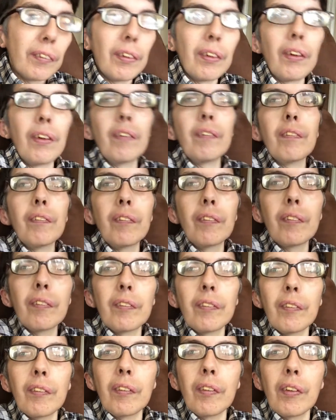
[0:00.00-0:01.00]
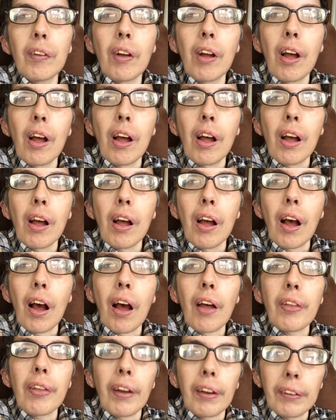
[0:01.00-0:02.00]
Well,
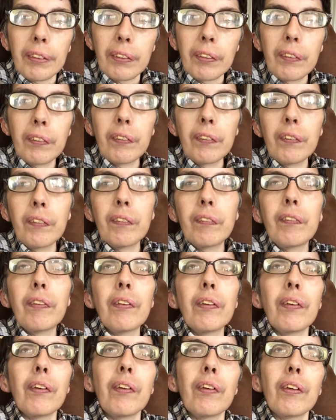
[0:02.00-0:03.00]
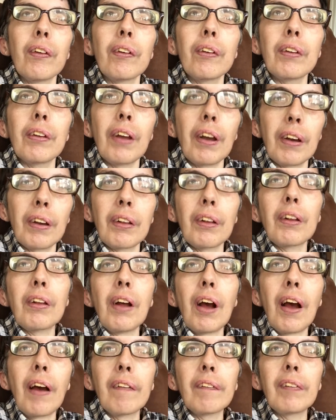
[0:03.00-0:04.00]
I thank you for taking the
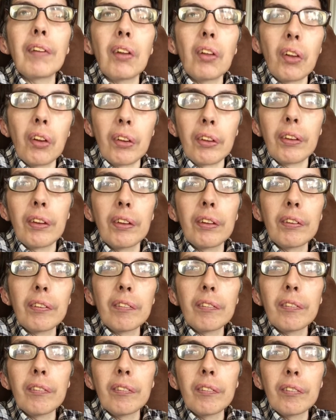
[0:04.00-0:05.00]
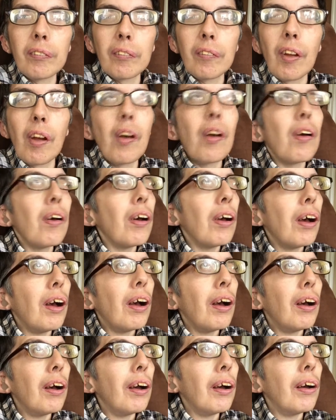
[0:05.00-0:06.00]
time to listen
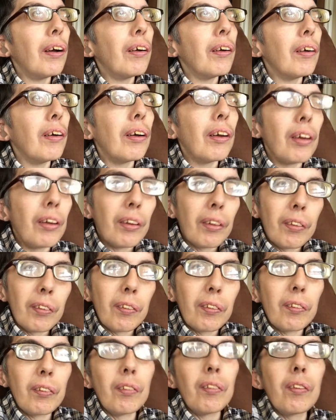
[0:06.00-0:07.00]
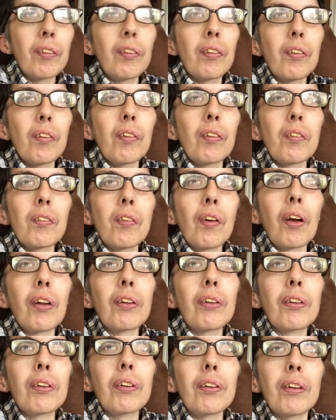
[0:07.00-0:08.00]
uh, and
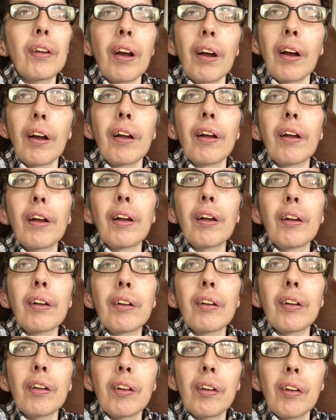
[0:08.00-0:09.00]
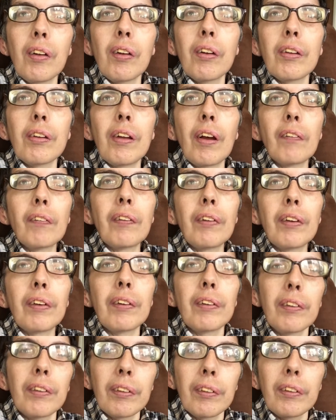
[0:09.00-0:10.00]
trust uh, that
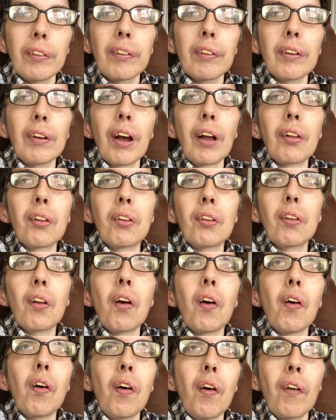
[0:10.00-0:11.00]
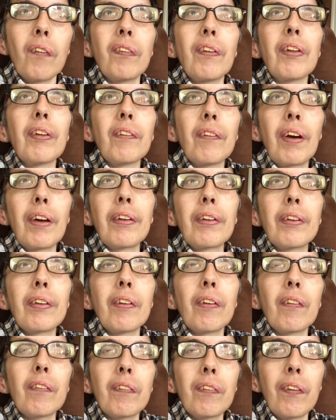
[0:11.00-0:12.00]
we got off on the right
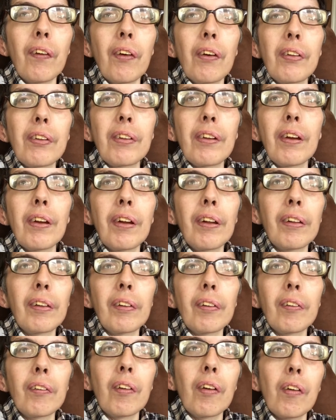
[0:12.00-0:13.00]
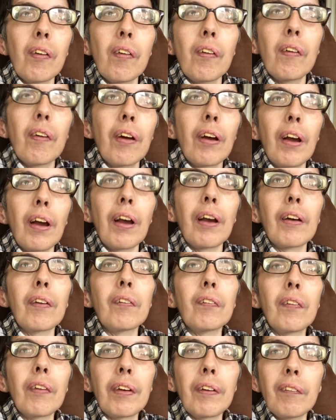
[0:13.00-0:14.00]
foot and,
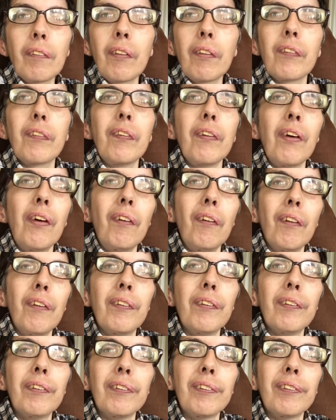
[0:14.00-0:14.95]
and we can move forward.